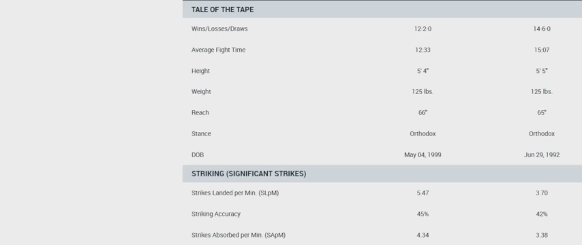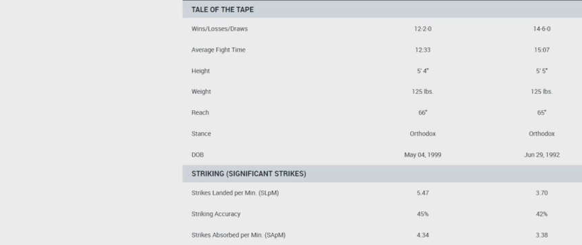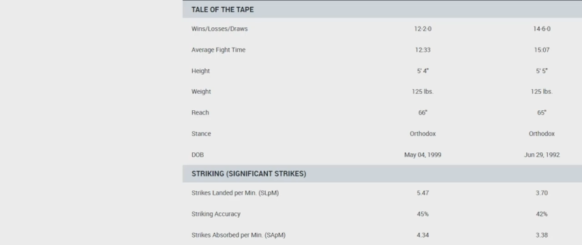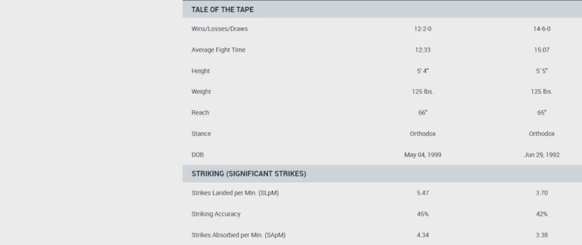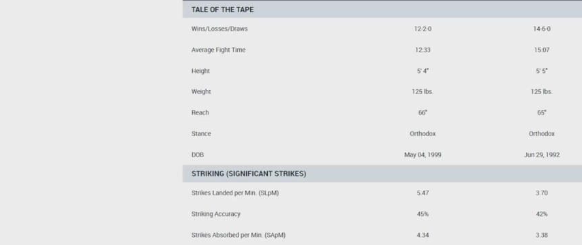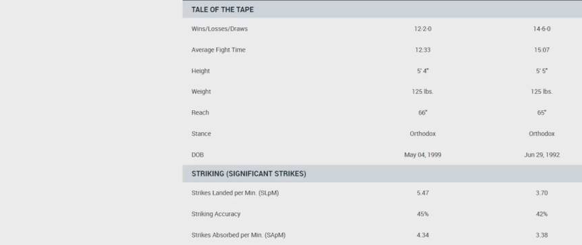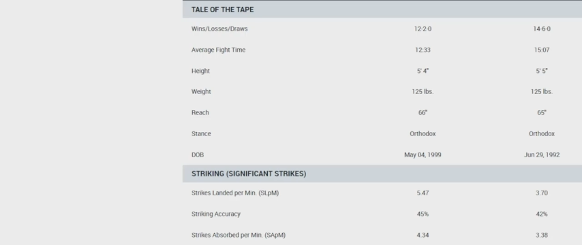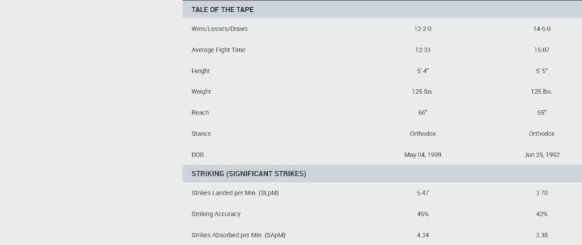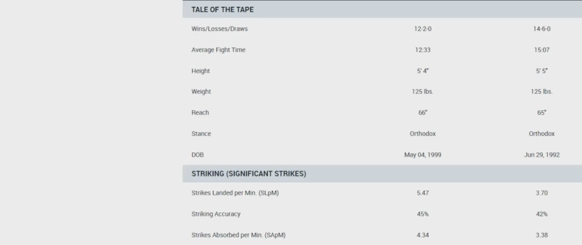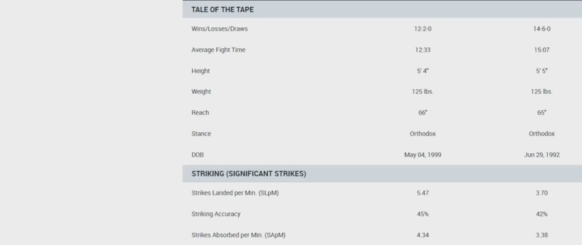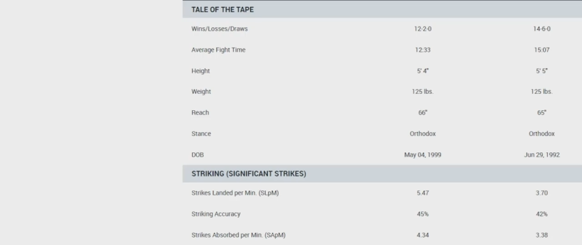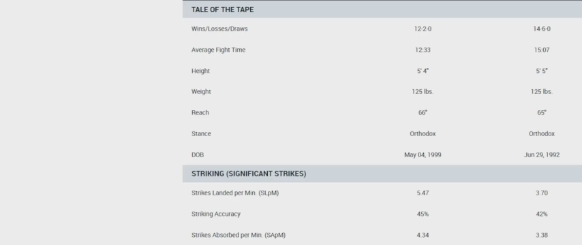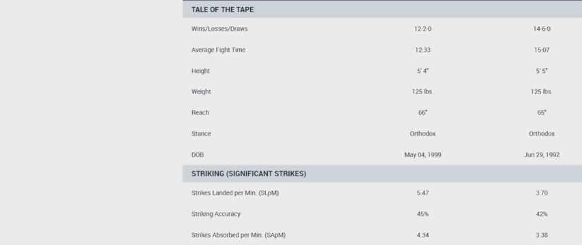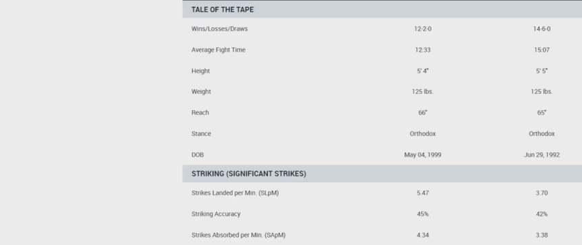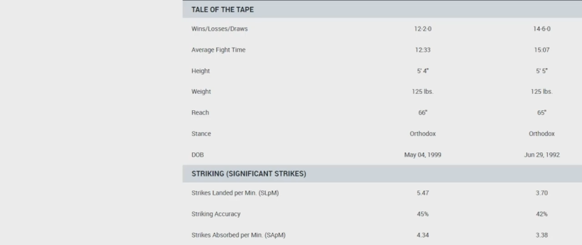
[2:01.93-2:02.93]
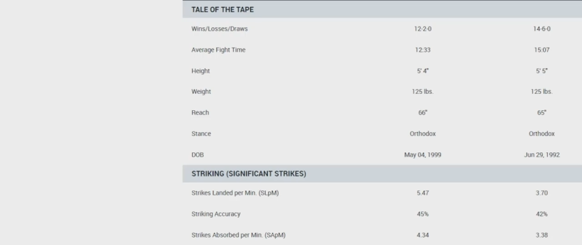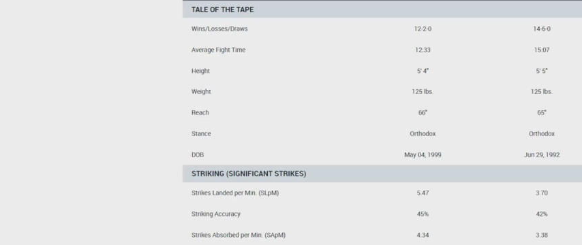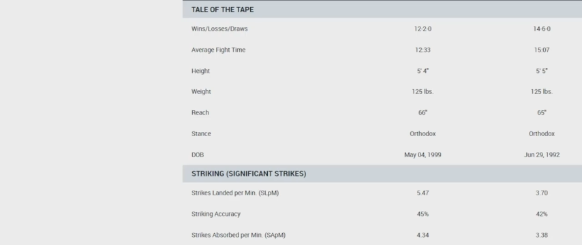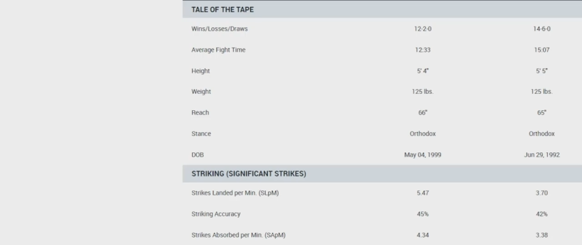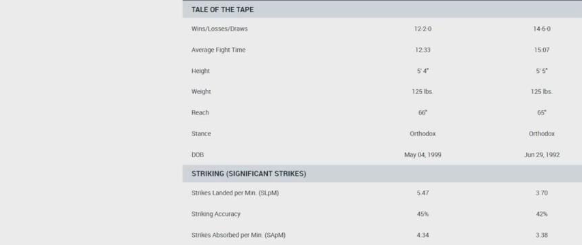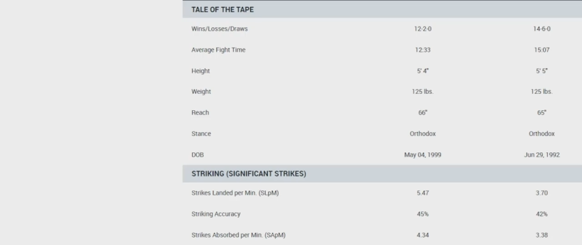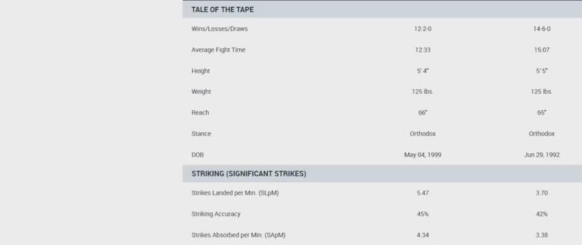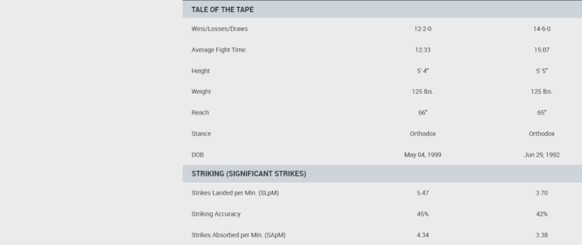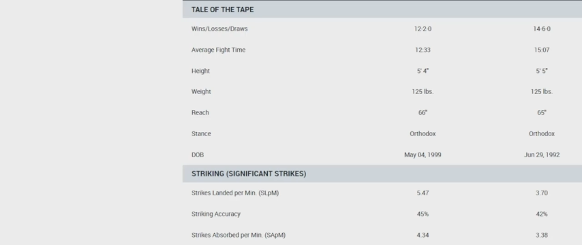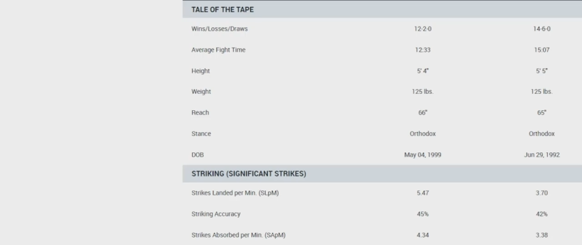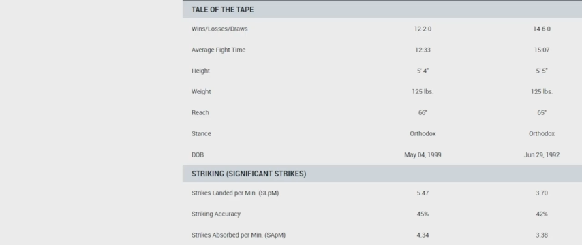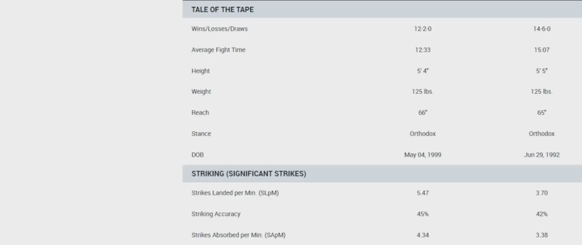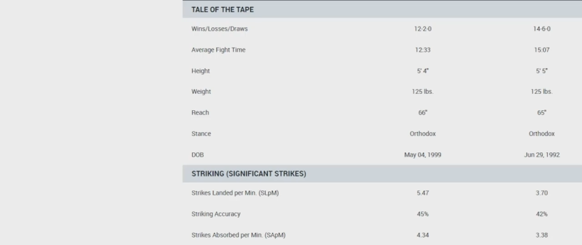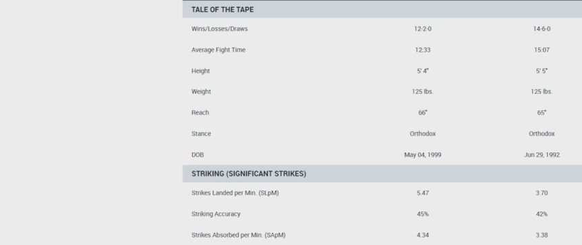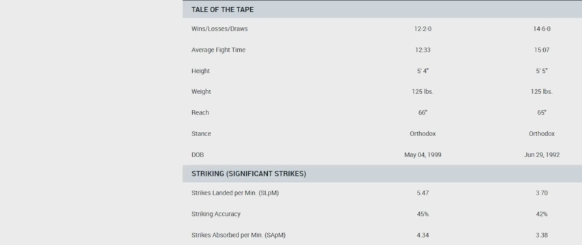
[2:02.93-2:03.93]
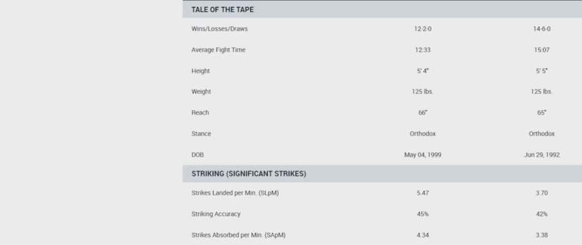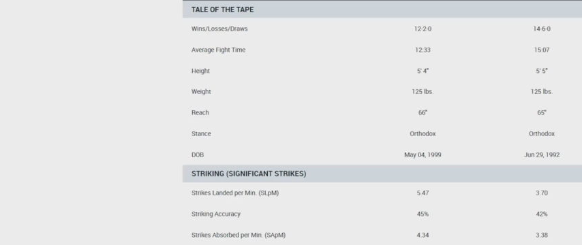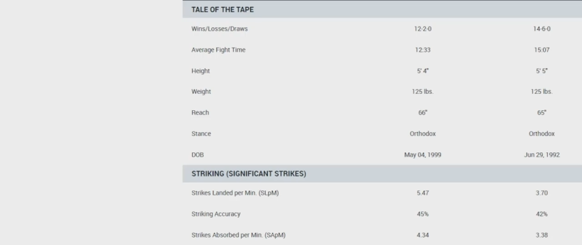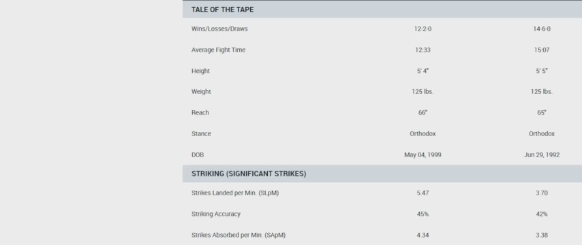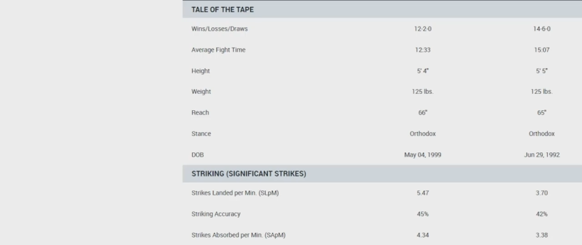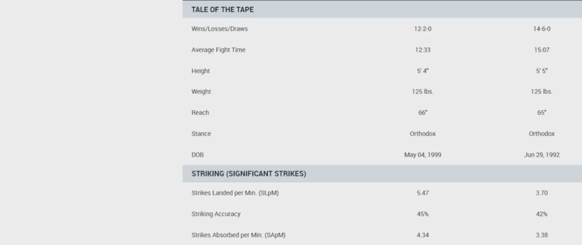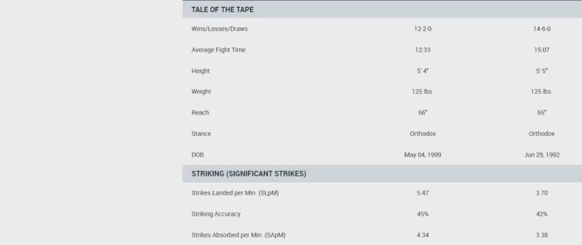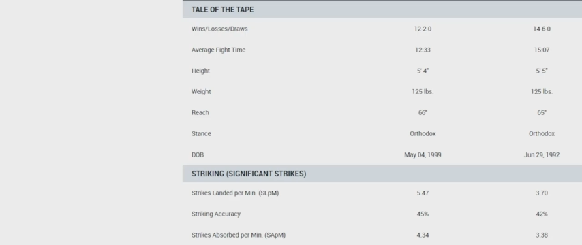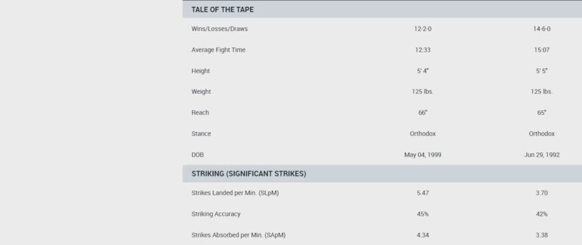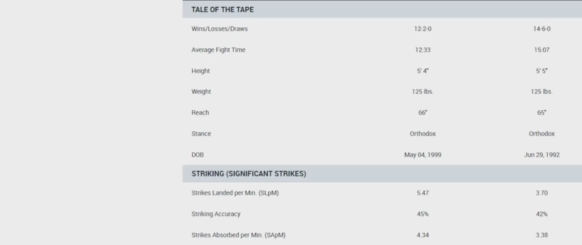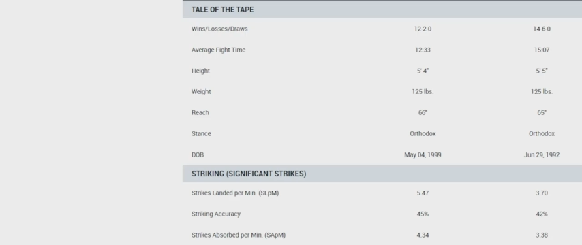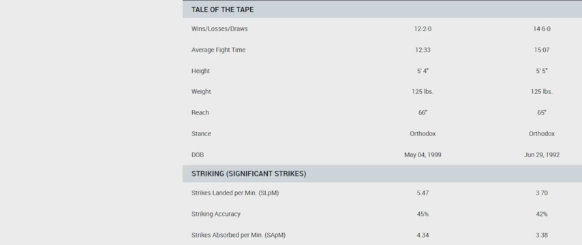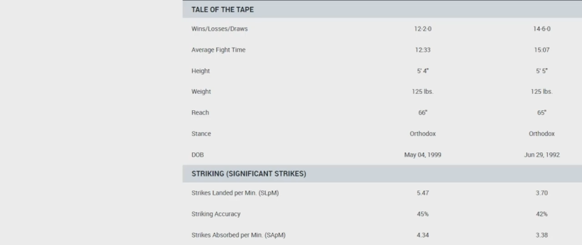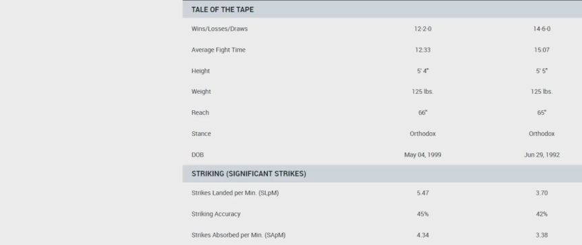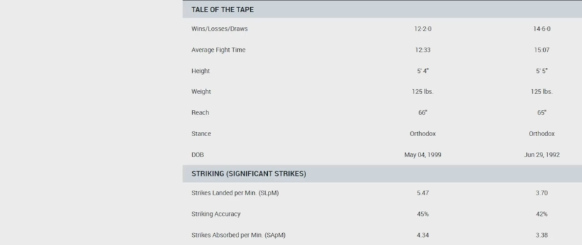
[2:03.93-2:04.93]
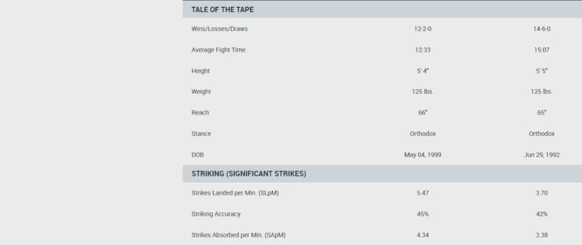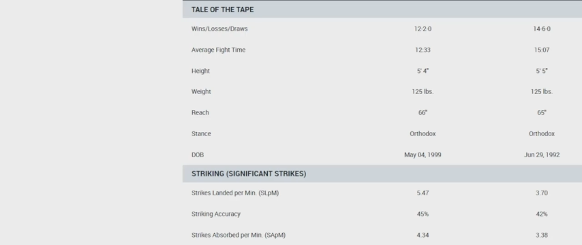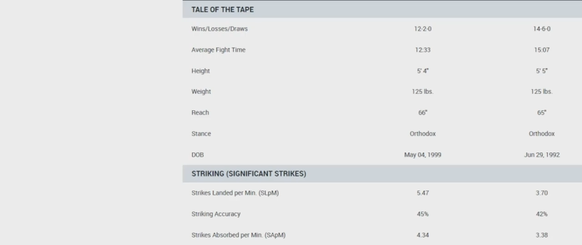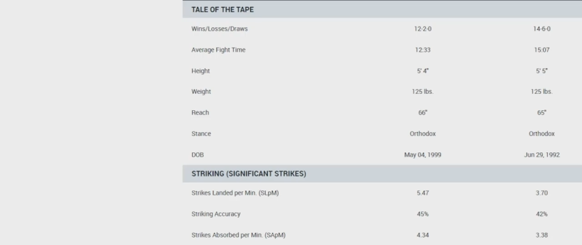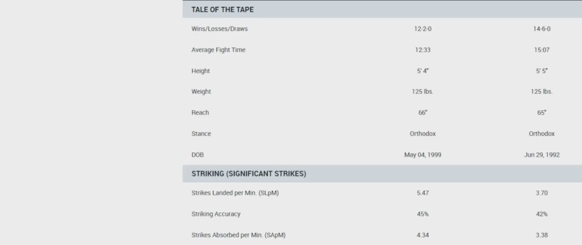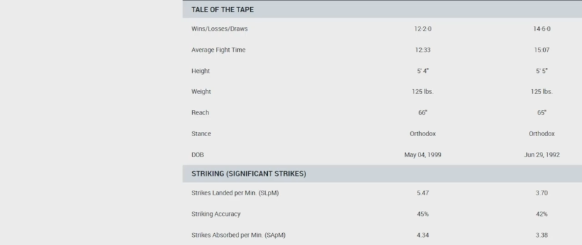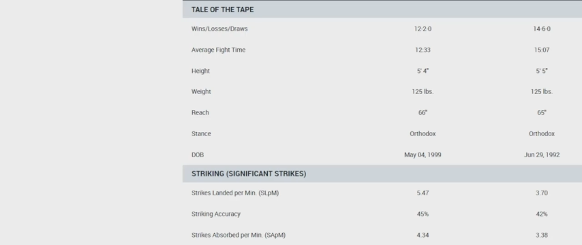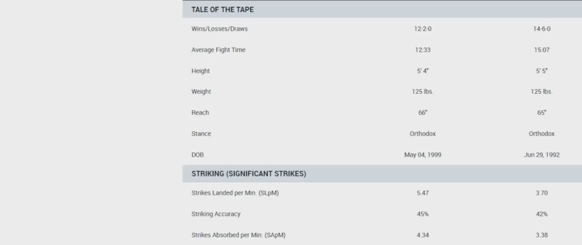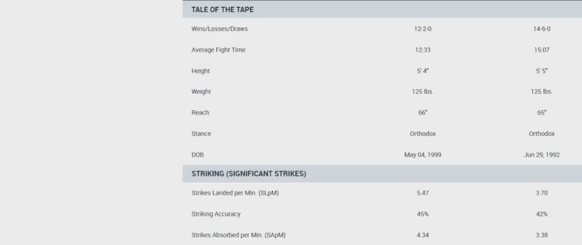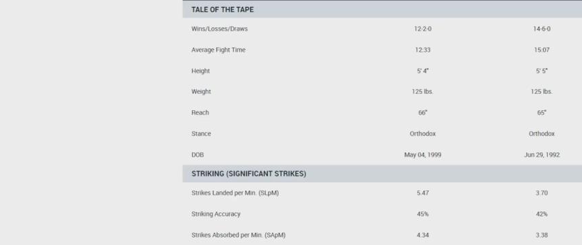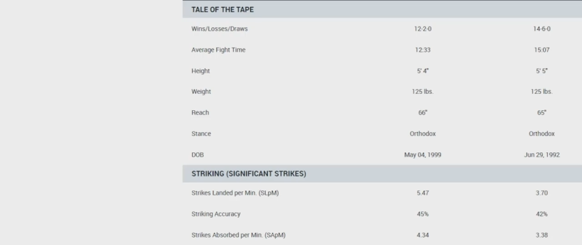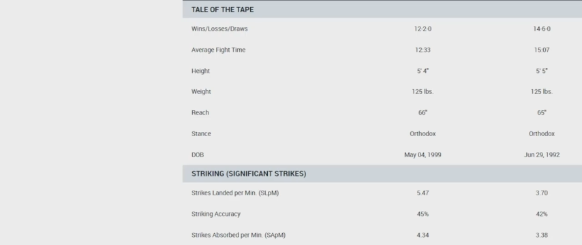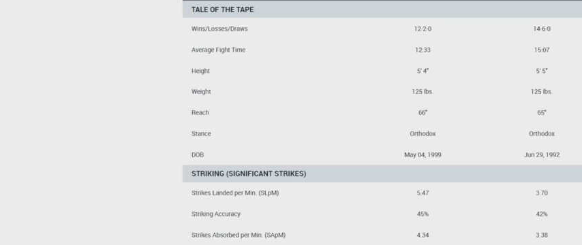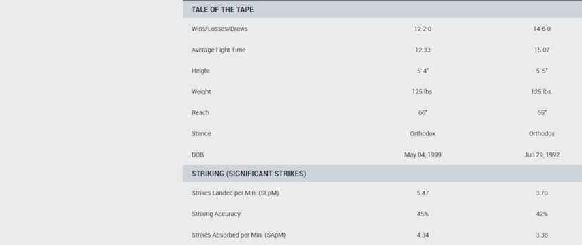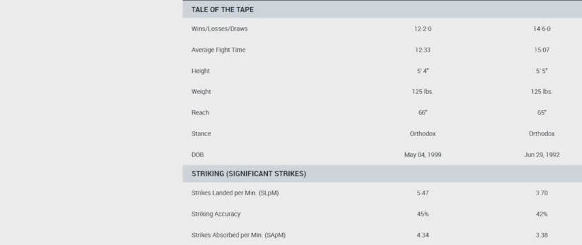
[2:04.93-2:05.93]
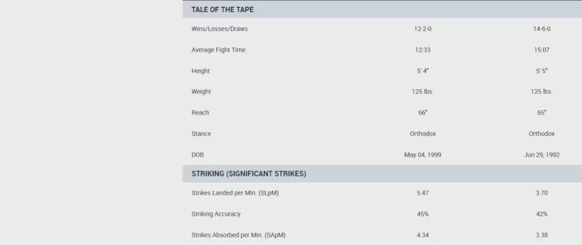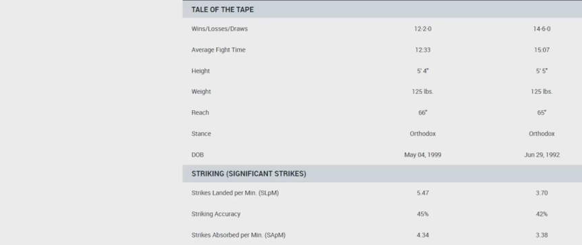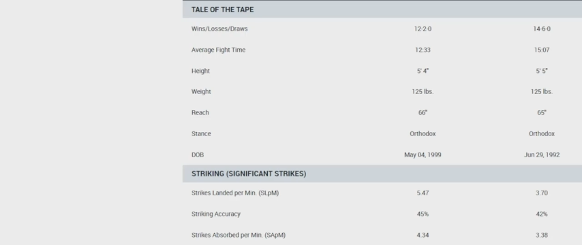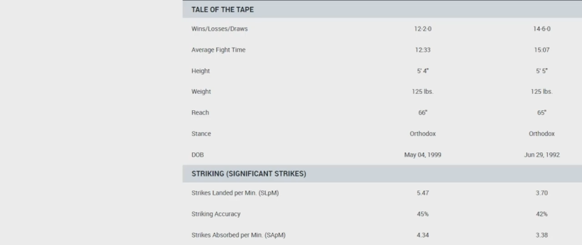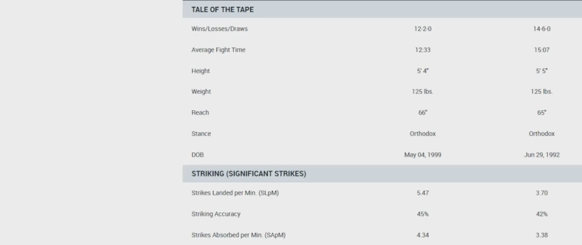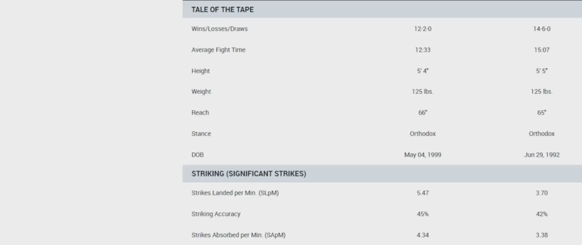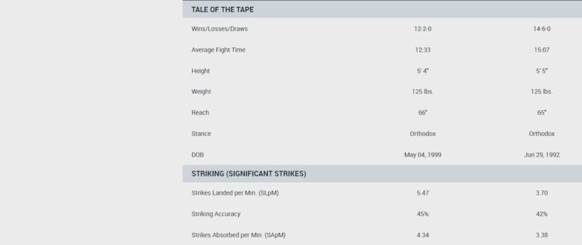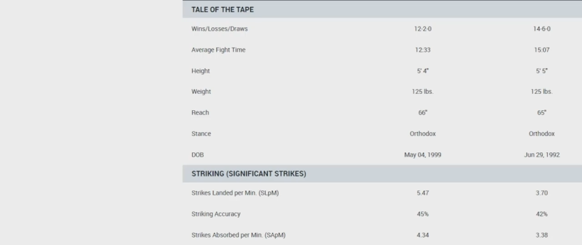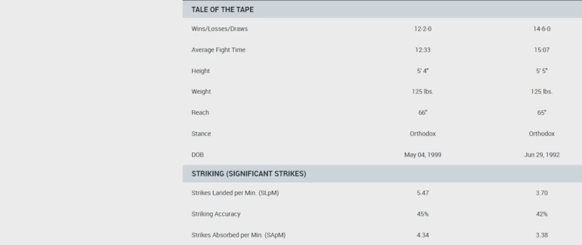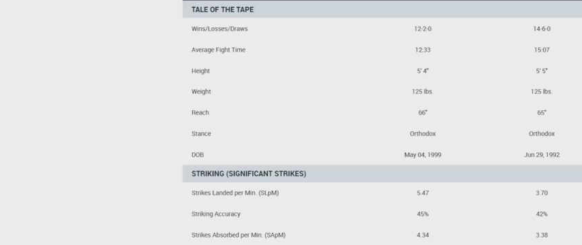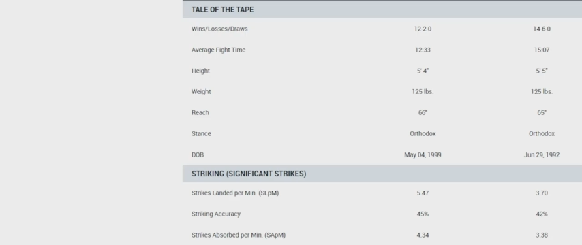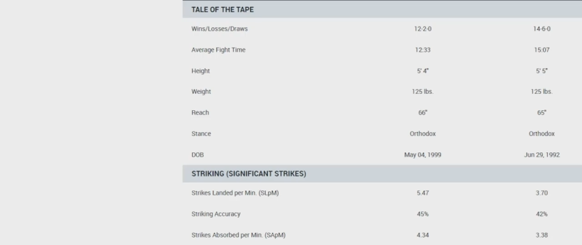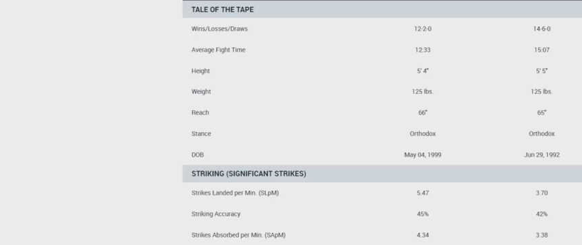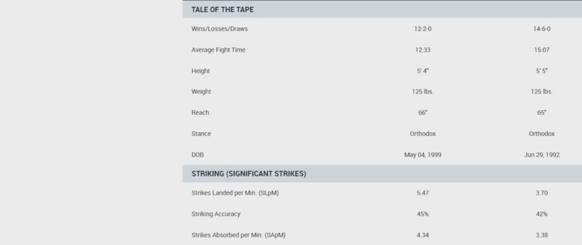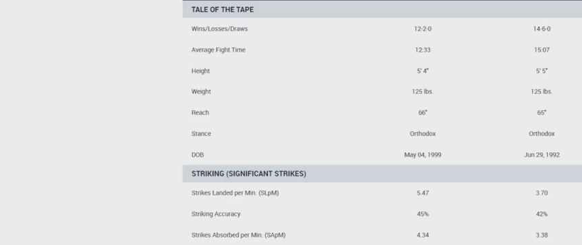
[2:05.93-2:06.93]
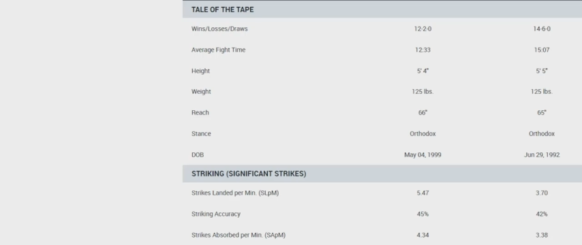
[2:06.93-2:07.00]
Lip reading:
Nobody's mouth can be seen.